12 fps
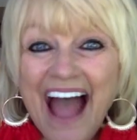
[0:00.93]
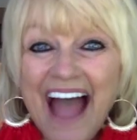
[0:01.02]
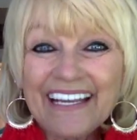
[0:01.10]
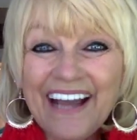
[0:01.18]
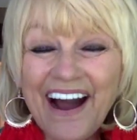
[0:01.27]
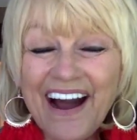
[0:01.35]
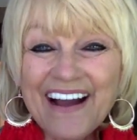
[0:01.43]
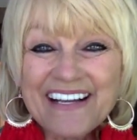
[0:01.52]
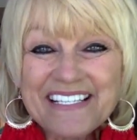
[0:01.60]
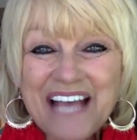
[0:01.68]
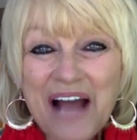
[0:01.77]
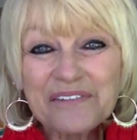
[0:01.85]
Hey
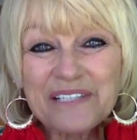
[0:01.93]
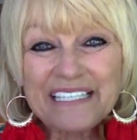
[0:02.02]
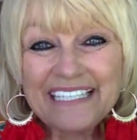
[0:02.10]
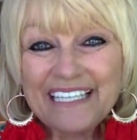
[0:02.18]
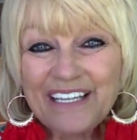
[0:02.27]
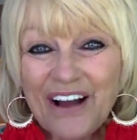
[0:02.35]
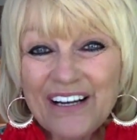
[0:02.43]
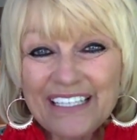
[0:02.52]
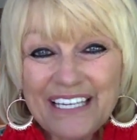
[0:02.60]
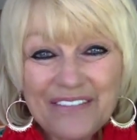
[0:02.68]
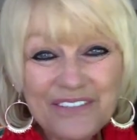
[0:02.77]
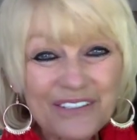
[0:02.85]
guys, I want to get on
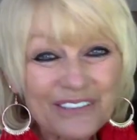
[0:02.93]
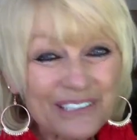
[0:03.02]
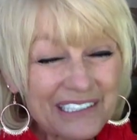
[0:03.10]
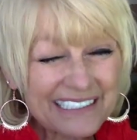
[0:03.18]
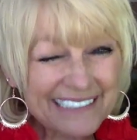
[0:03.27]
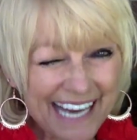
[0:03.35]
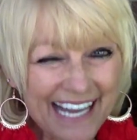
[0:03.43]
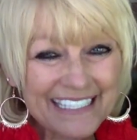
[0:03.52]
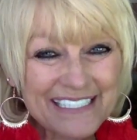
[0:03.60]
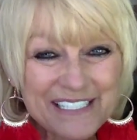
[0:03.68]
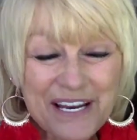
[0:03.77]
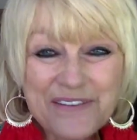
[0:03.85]
and give you a little
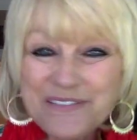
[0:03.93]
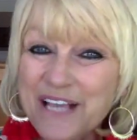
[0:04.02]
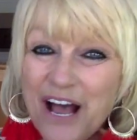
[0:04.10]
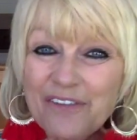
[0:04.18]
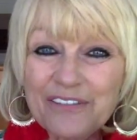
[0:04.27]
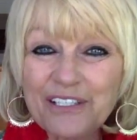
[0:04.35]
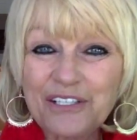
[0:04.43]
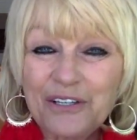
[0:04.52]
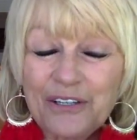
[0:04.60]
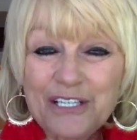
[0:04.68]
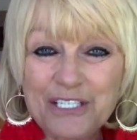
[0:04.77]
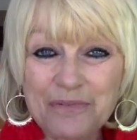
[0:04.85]
daily dose of
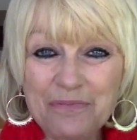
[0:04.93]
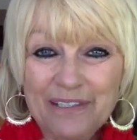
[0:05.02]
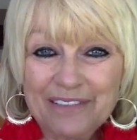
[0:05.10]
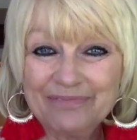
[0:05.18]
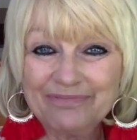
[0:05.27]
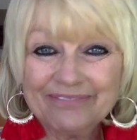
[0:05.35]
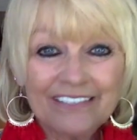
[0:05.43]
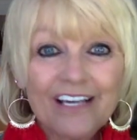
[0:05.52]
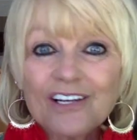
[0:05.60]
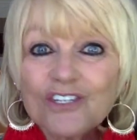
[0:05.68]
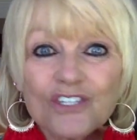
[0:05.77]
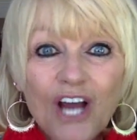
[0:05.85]
encouragement.
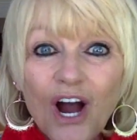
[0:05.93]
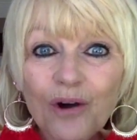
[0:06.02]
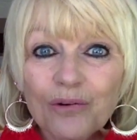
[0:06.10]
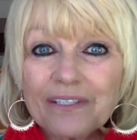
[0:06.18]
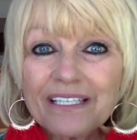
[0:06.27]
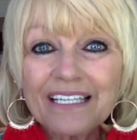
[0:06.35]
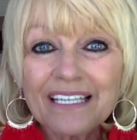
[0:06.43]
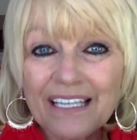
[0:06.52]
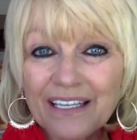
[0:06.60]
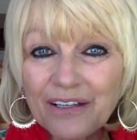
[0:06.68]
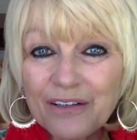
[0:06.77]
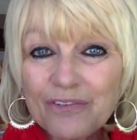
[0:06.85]
Don't
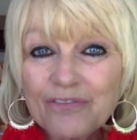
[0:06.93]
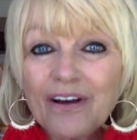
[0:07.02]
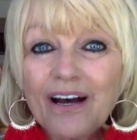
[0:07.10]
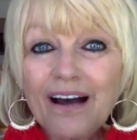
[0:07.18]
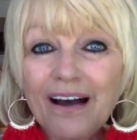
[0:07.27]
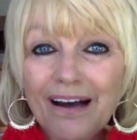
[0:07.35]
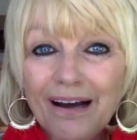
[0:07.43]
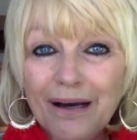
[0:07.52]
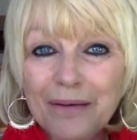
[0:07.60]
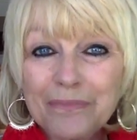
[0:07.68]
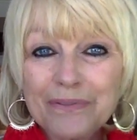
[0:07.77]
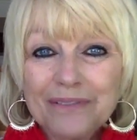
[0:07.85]
give
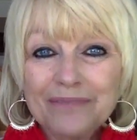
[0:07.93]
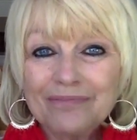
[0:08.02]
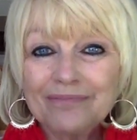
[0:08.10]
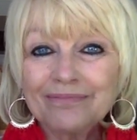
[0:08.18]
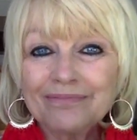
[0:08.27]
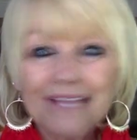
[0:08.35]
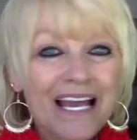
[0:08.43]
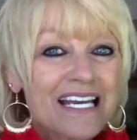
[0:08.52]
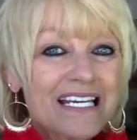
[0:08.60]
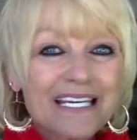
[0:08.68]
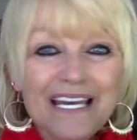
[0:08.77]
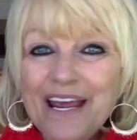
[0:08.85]
up.
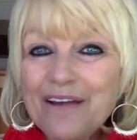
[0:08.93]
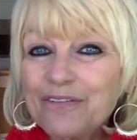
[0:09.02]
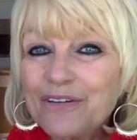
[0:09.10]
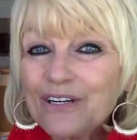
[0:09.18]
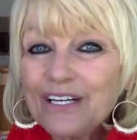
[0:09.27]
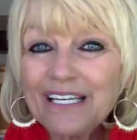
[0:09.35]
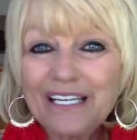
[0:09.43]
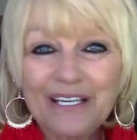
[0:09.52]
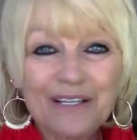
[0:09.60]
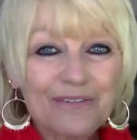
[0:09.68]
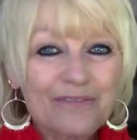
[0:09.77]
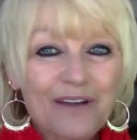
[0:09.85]
Never
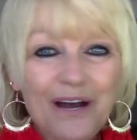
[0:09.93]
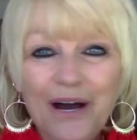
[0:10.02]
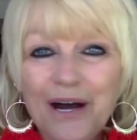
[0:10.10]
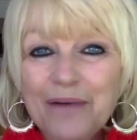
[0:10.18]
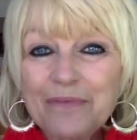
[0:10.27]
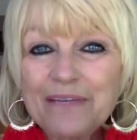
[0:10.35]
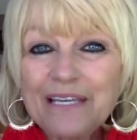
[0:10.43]
give up.